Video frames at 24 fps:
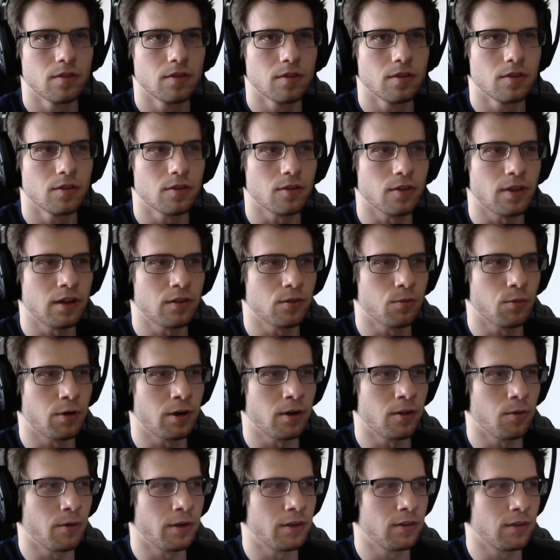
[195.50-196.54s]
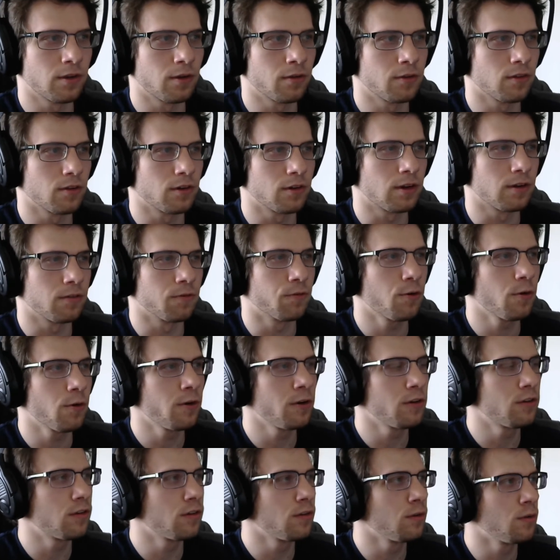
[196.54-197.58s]
so that's one of the ones I was looking forward
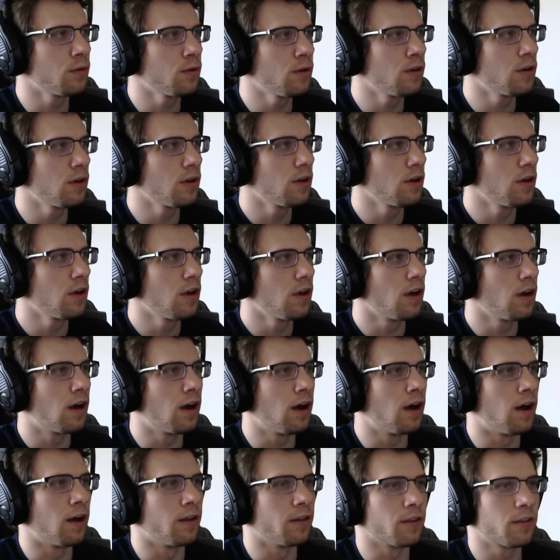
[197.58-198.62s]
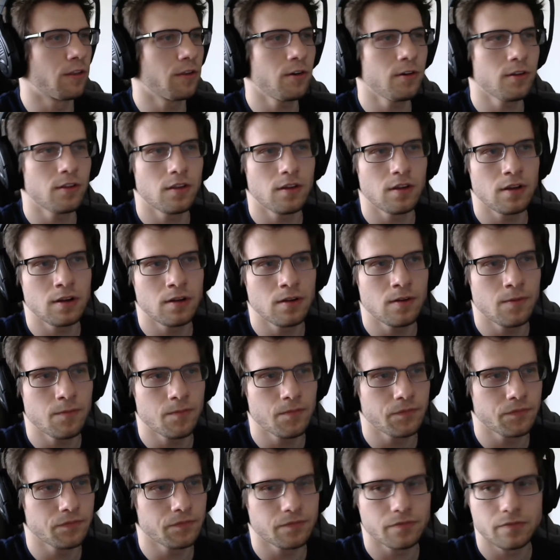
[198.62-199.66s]
to. The third thing
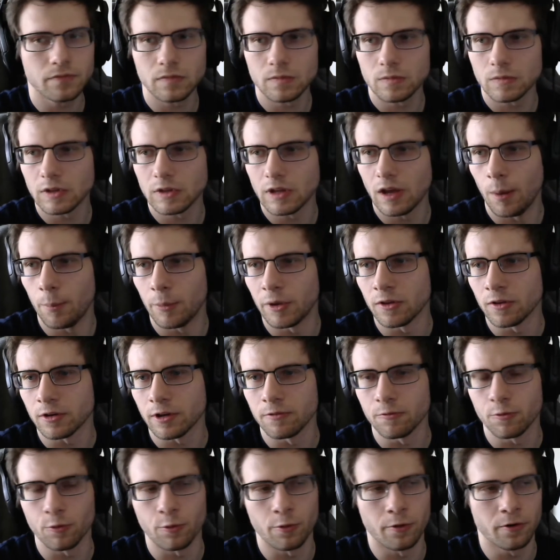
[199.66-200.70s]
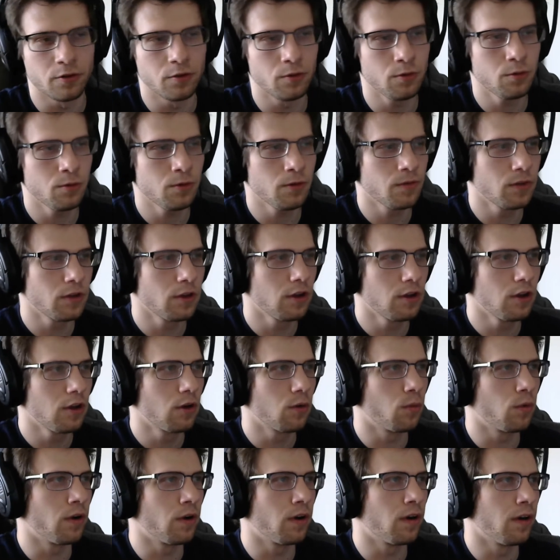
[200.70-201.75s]
I've been looking forward to
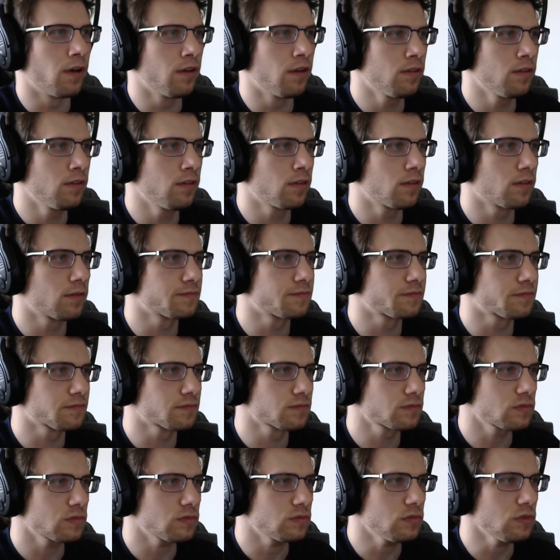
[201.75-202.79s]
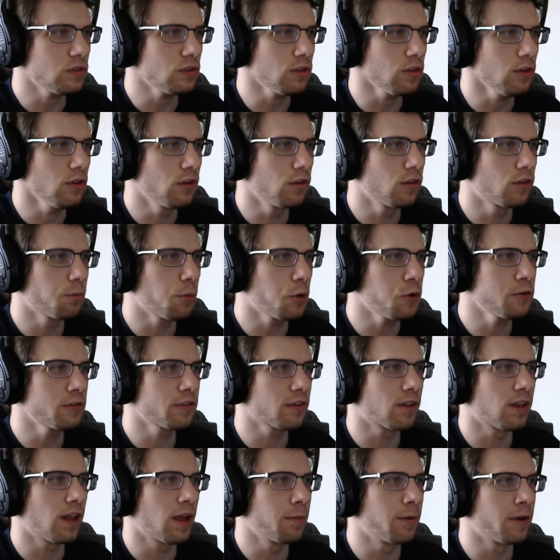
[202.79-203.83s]
was Sports
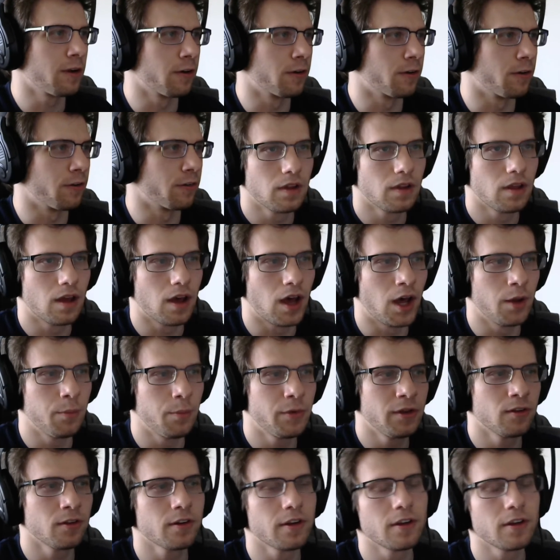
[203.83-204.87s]
Climbing Girls. I'd been looking